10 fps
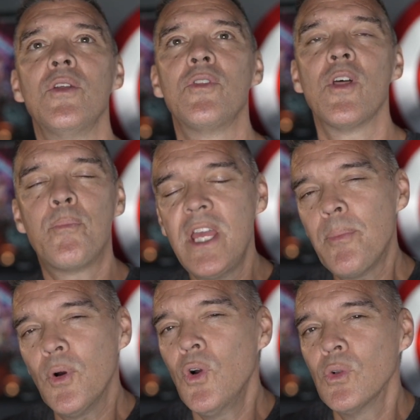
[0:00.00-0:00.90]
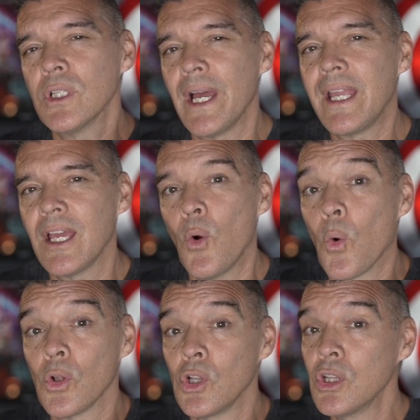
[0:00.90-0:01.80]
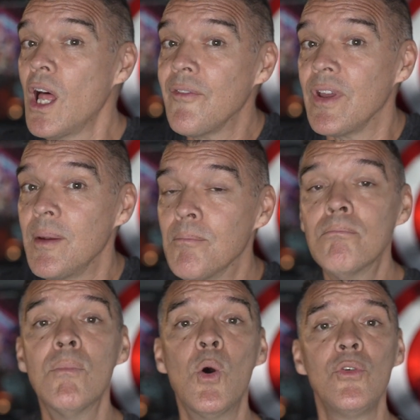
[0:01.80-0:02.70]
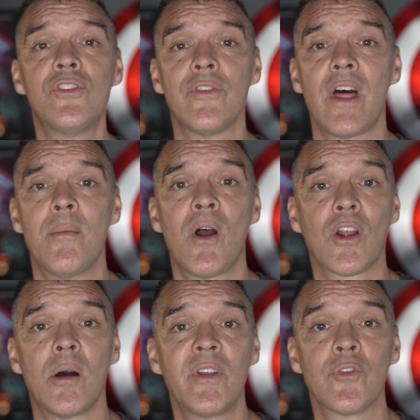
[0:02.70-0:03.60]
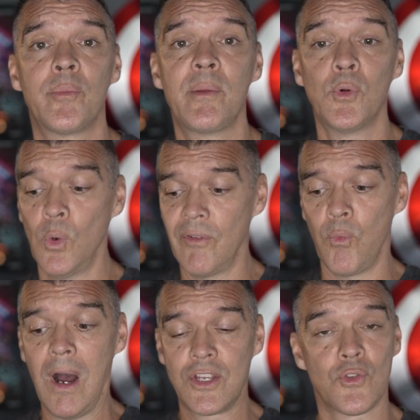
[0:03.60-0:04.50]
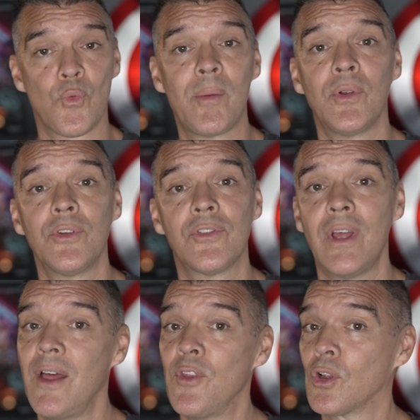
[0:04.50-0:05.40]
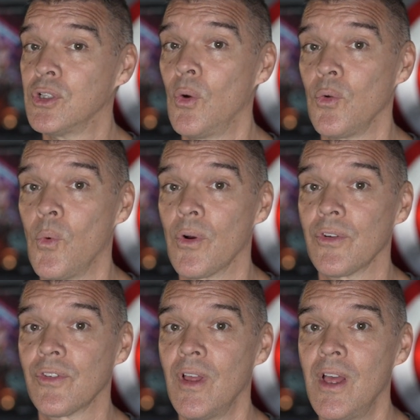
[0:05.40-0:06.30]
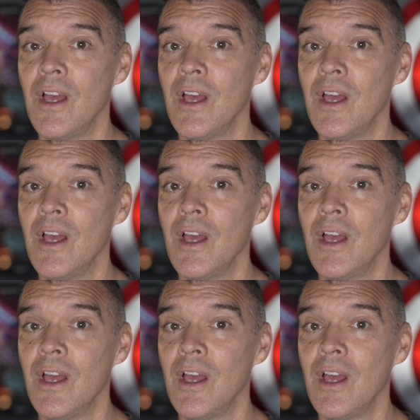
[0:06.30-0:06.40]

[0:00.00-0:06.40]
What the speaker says: The people who like it or love it, most of them are coming from people who have watched Rebels and the Clone Wars.